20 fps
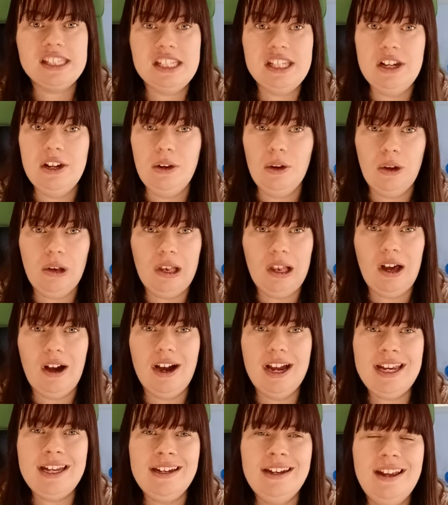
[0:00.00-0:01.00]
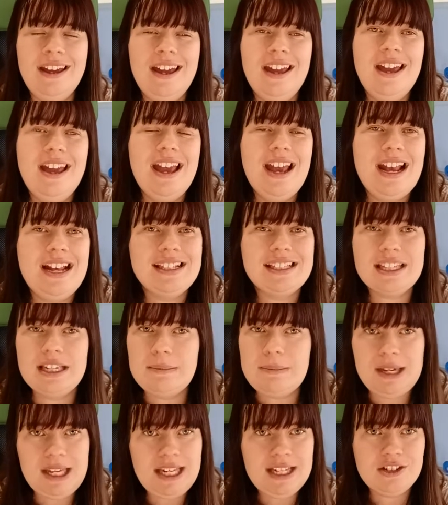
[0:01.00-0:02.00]
and online. It's going
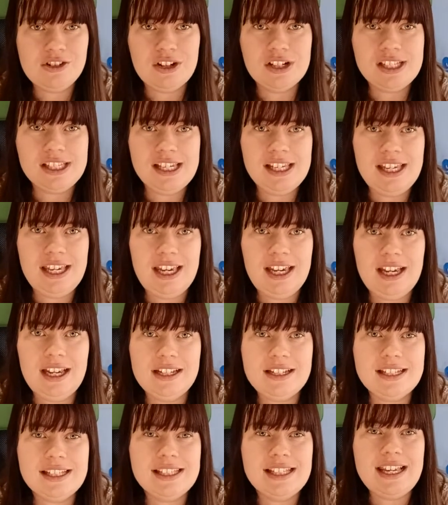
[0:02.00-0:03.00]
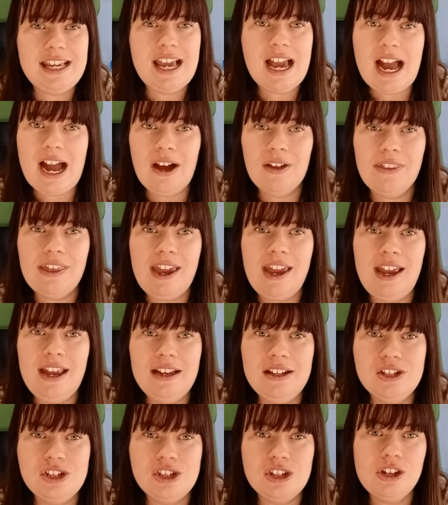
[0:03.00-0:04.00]
to be an interesting year to see how
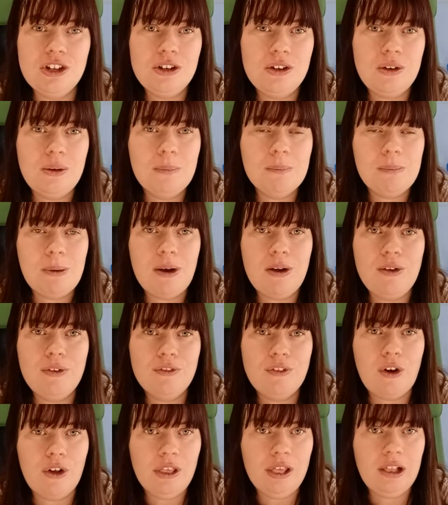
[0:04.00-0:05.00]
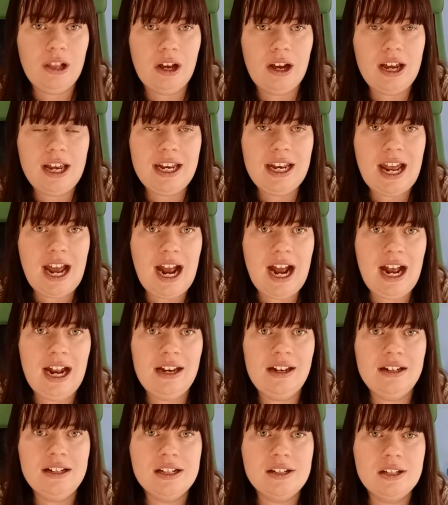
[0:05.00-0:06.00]
they do both online
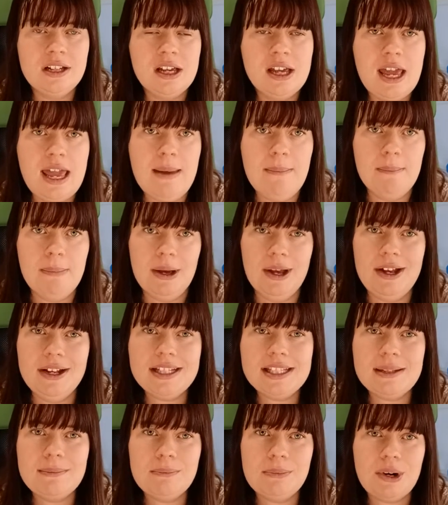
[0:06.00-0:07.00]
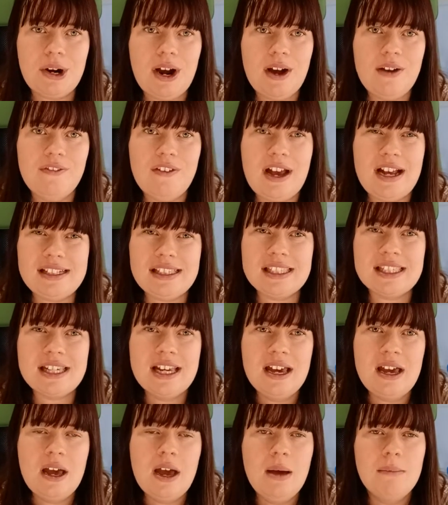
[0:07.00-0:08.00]
and in-person Breyerfest.
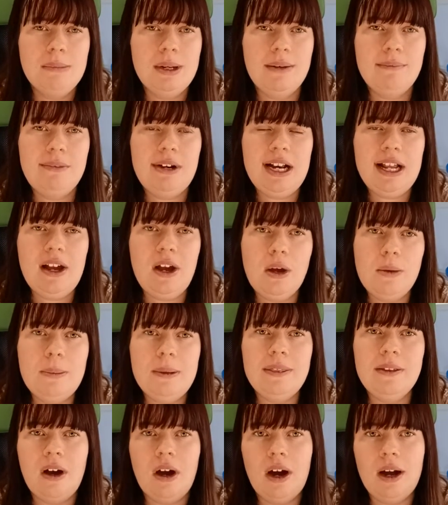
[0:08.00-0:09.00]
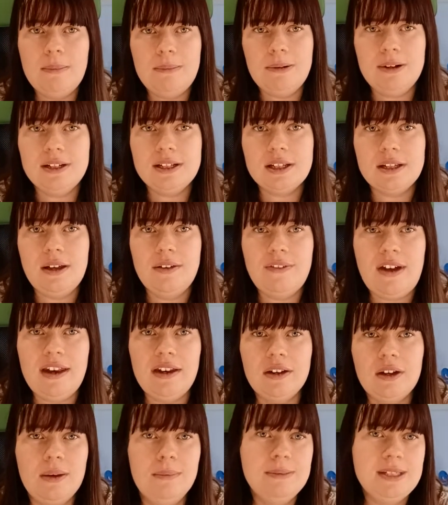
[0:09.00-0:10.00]
But I'm really hoping the hybrid
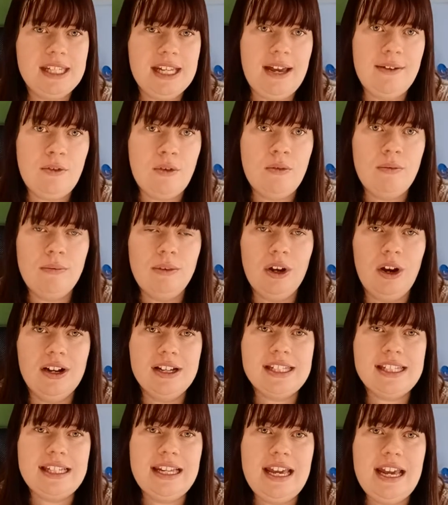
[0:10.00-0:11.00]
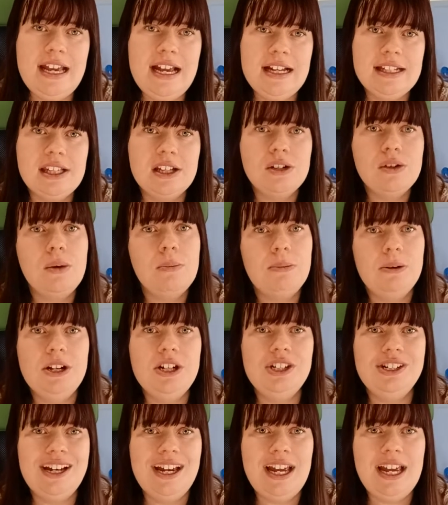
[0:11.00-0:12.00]
event comes together nicely, as I do
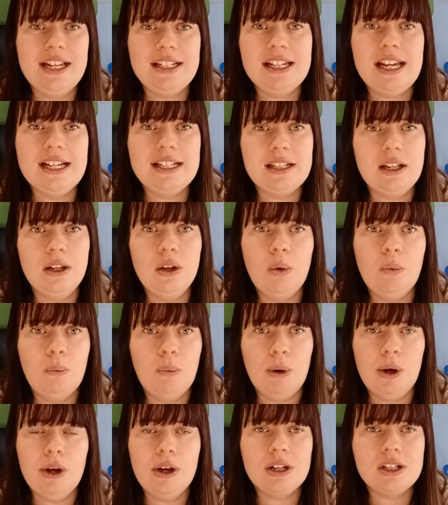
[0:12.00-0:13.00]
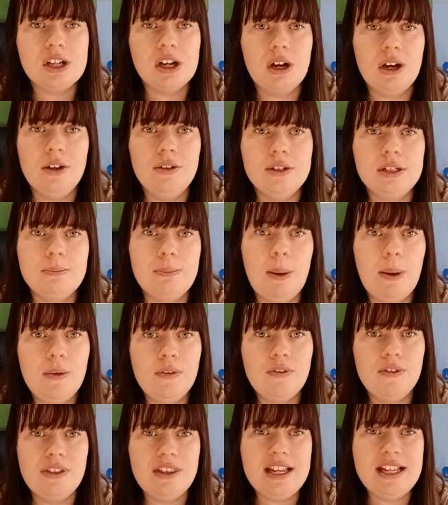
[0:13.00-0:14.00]
appreciate it takes a lot of work to host
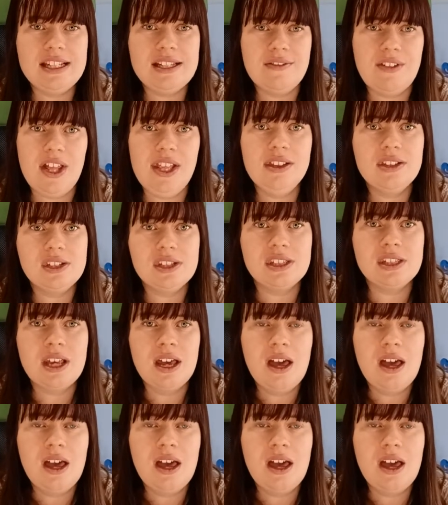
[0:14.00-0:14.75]
both these events